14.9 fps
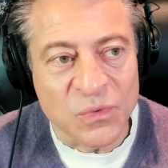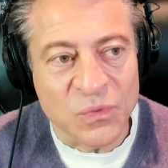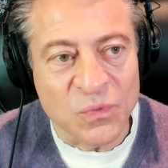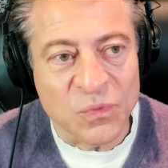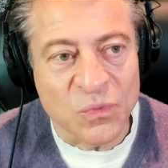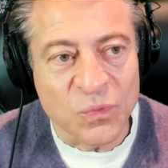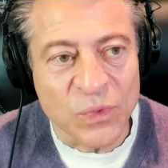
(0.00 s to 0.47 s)

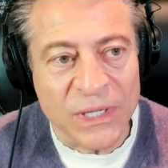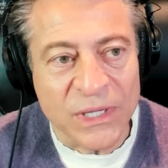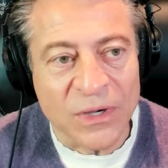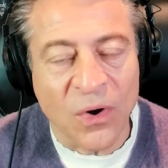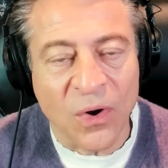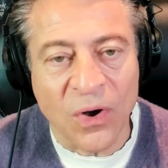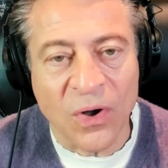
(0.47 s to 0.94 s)
We
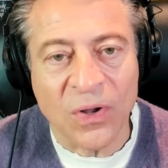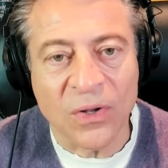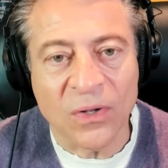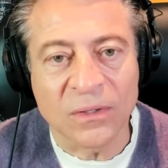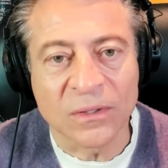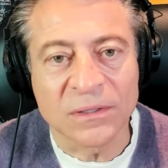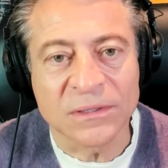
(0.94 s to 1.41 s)

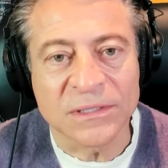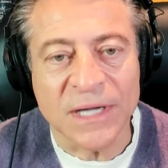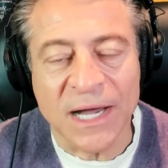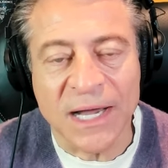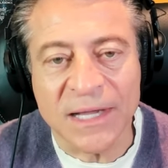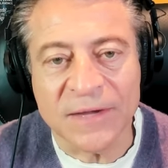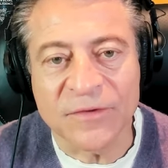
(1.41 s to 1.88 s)
all
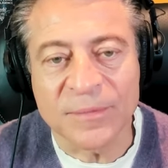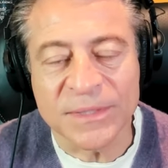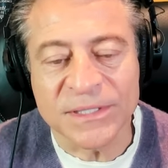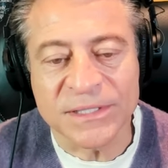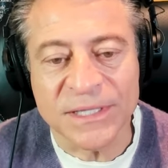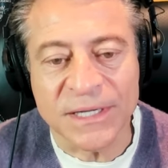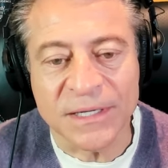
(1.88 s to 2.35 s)
die from
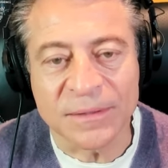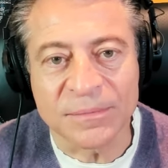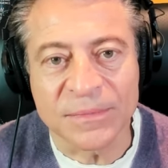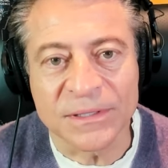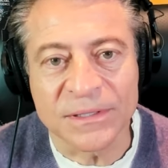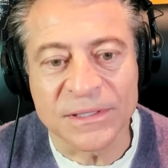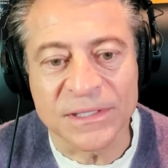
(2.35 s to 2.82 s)
the
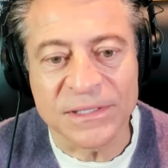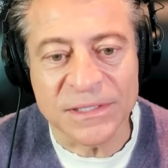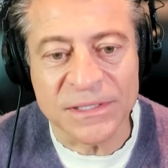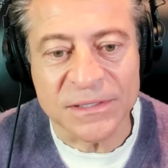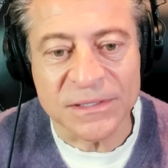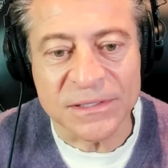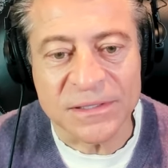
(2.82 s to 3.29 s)
same
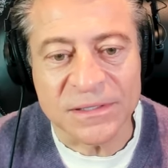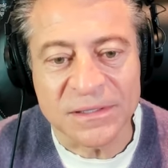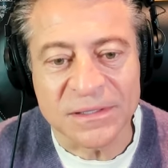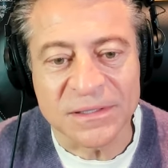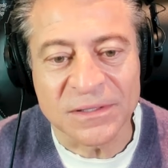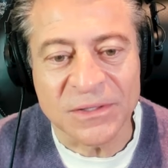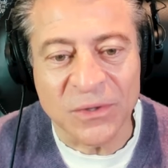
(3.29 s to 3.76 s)
disease
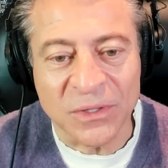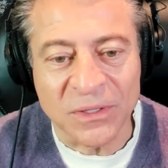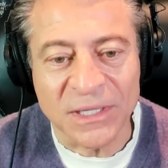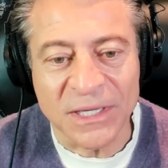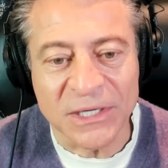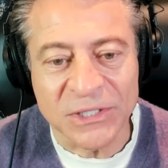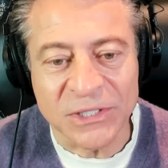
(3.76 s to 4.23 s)
called
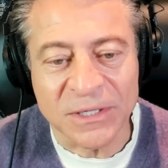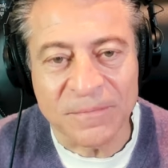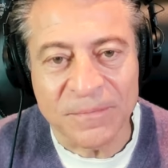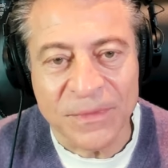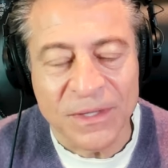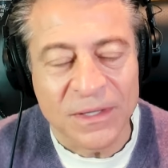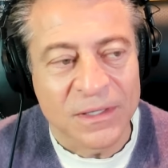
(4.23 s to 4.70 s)
aging.
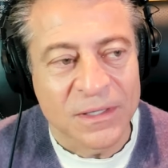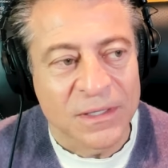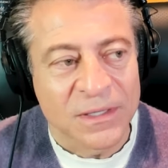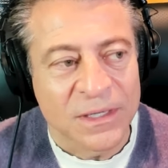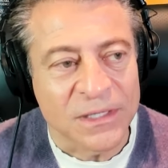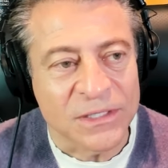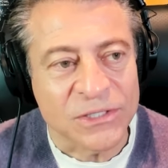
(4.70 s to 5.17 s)

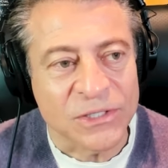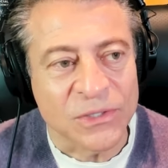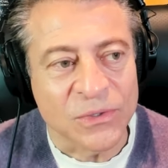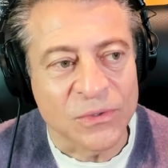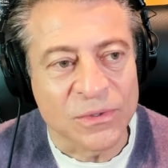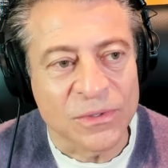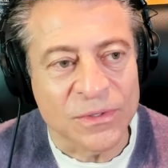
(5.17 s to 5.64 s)
And
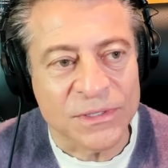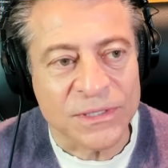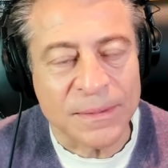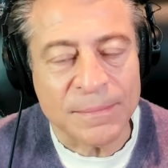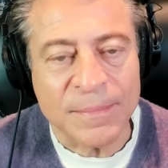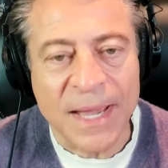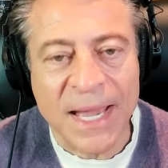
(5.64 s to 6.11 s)
so there is
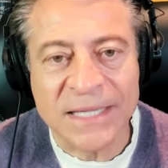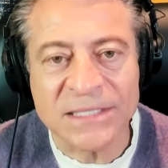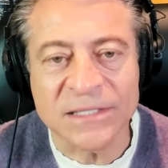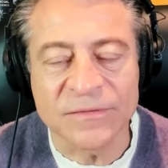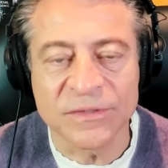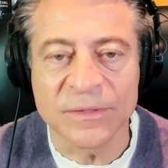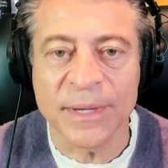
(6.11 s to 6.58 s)
a
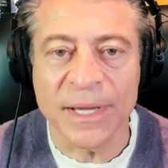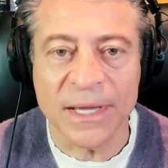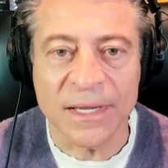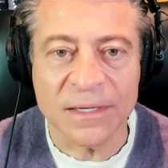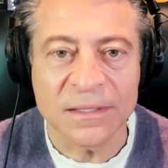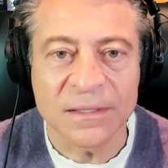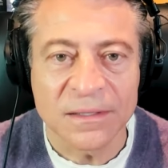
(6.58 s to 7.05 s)
massive
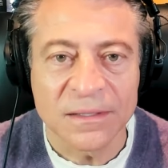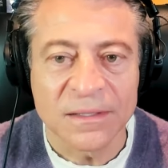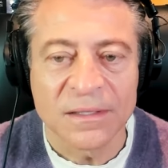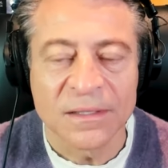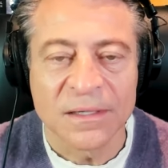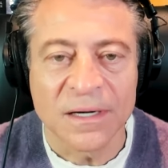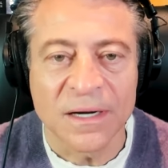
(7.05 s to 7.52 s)
demand.
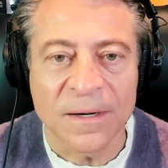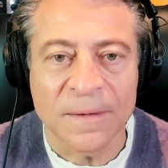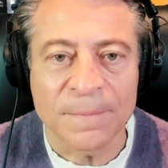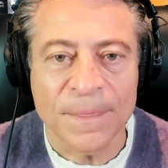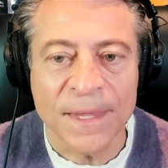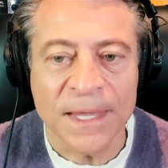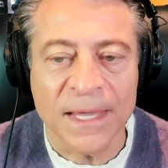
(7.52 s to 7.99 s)

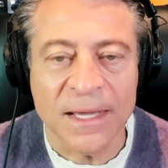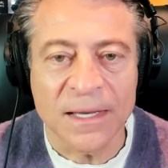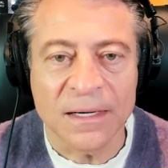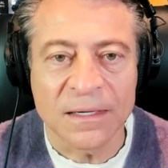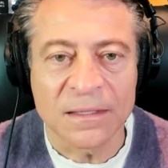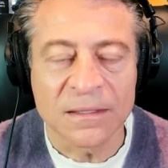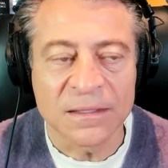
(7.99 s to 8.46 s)

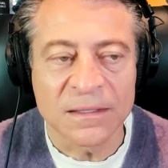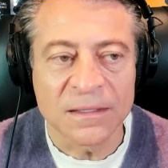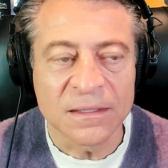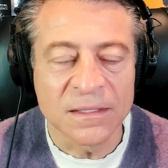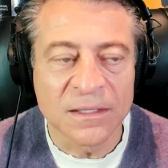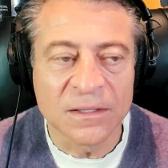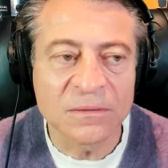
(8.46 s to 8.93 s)
And,
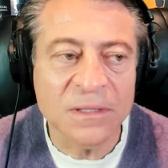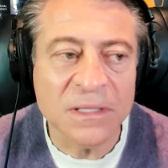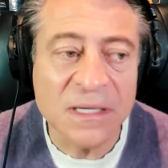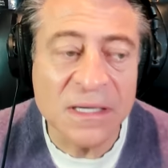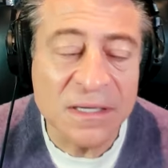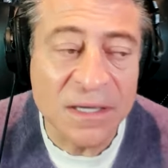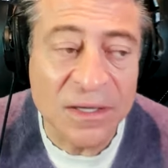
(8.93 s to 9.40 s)
you know,
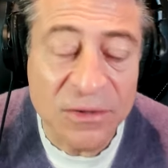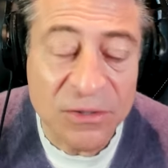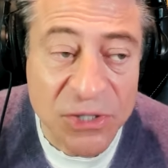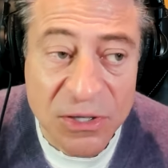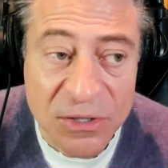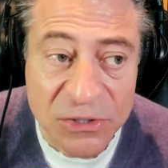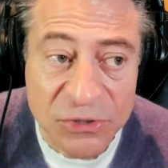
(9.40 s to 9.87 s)
another
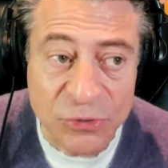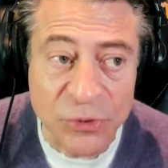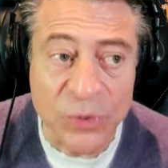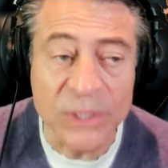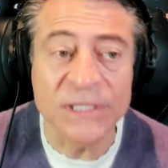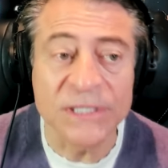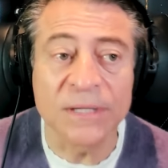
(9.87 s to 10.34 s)

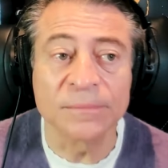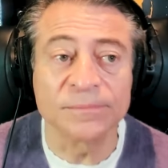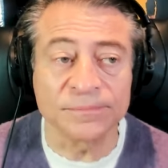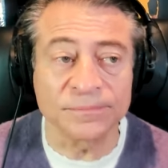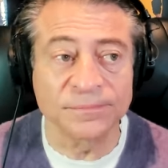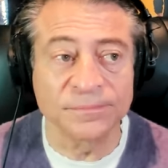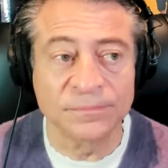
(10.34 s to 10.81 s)

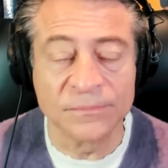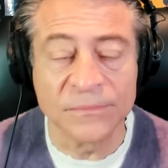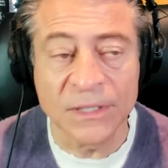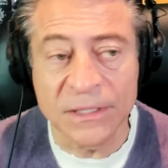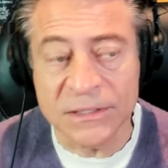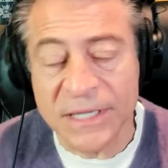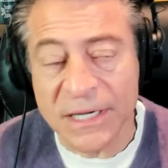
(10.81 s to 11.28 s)
truism
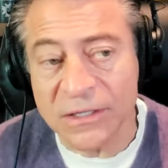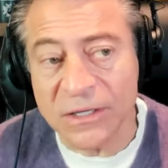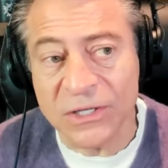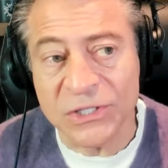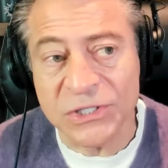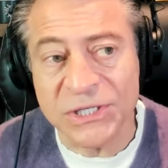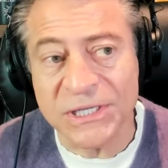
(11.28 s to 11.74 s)
in
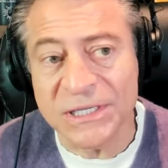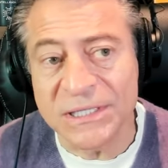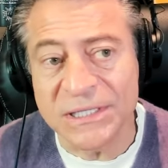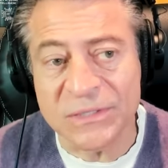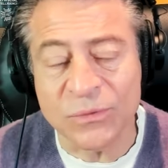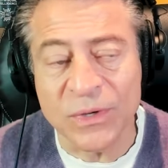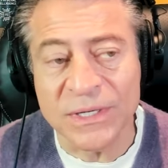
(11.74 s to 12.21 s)
technology
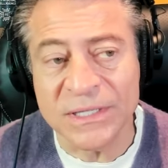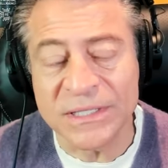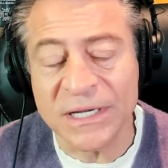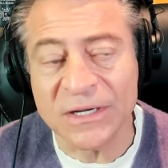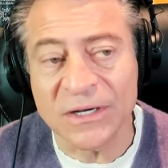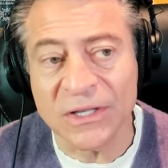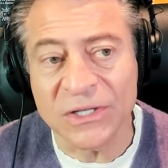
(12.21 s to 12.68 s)
is when the
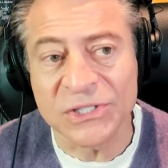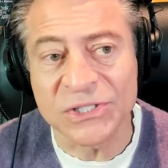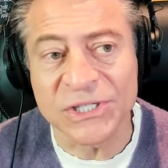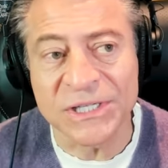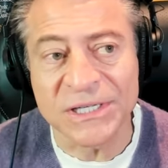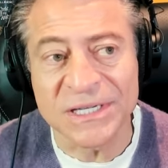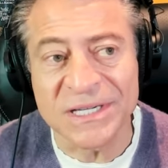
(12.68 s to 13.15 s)

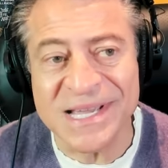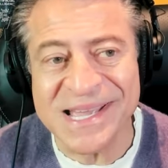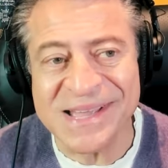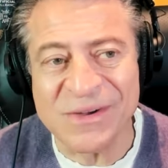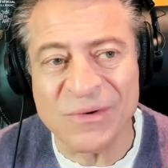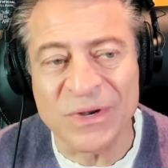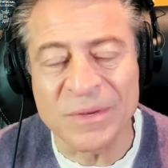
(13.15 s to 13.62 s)
technology,
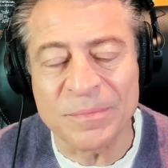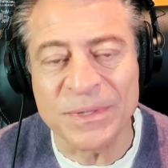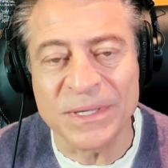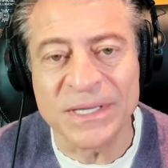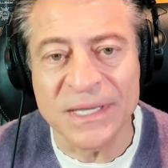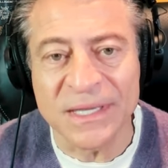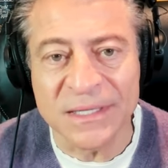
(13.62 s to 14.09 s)
when it
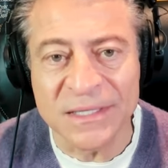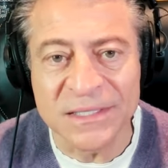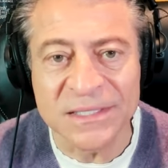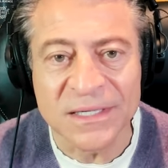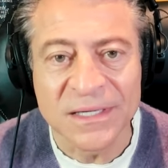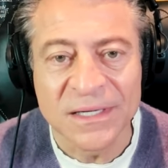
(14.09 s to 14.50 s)
begins